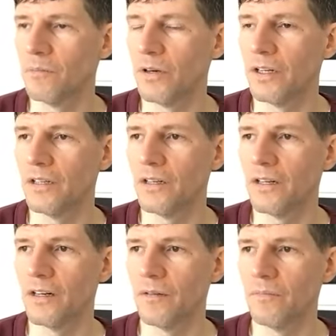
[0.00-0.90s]
But
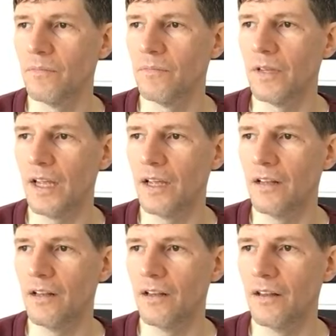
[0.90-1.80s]
um,
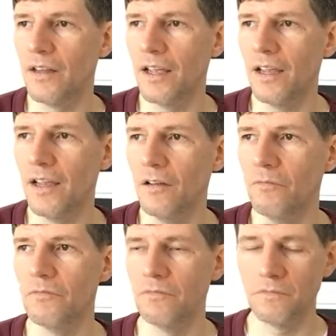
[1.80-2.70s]
and
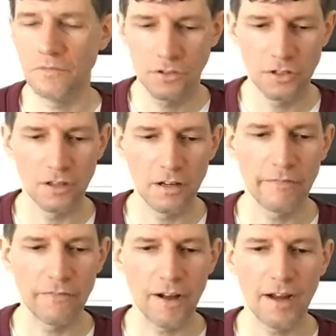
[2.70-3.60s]
they
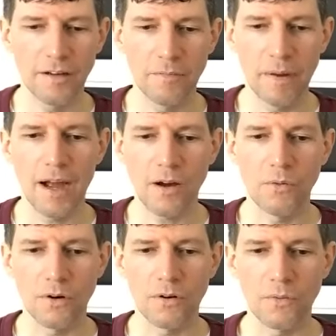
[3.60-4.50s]
solidified
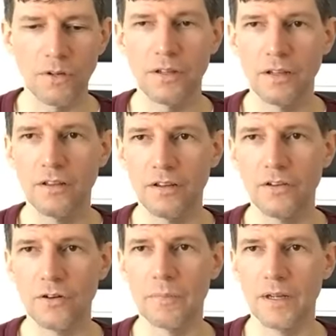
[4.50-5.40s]
power within the
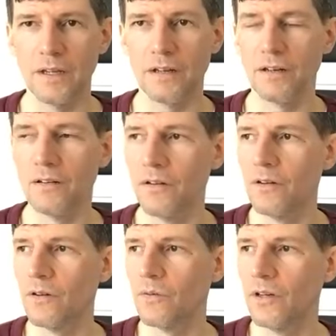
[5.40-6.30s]
European
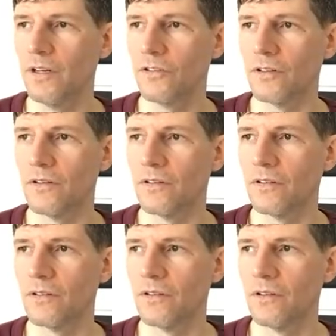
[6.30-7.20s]
region.
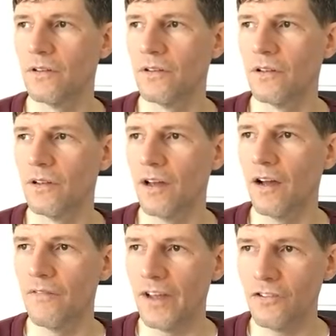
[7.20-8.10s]

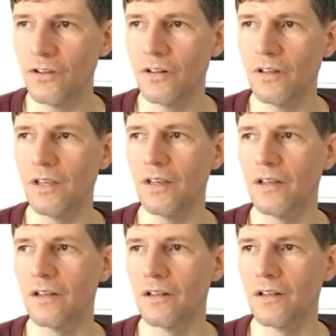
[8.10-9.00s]

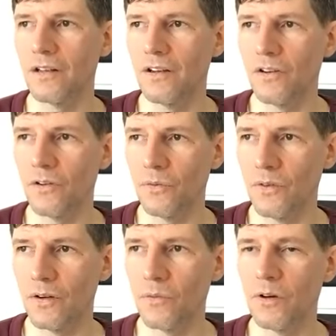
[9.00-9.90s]
Eventually, you
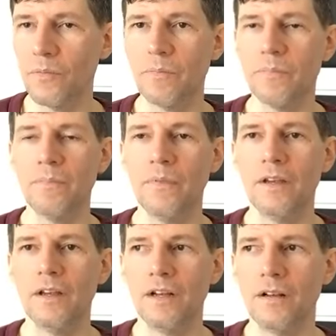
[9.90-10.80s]
know, there would have
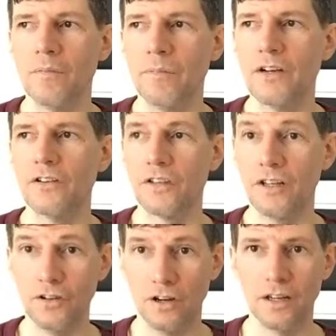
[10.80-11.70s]
because
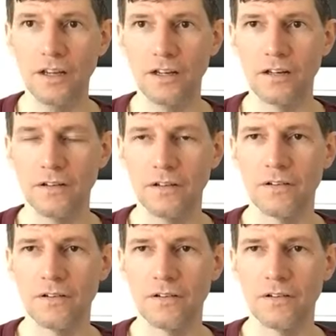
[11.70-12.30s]
they dug in.